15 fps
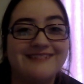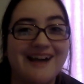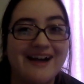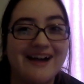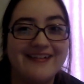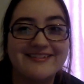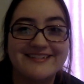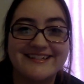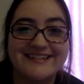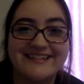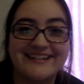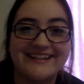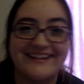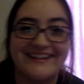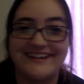I was like,
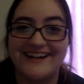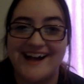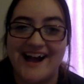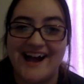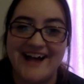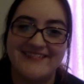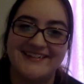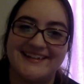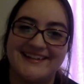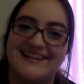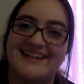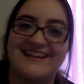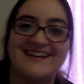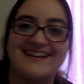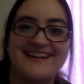yeah, I'm gonna
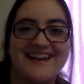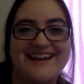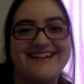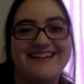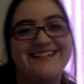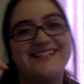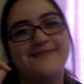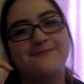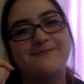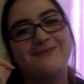get a nice,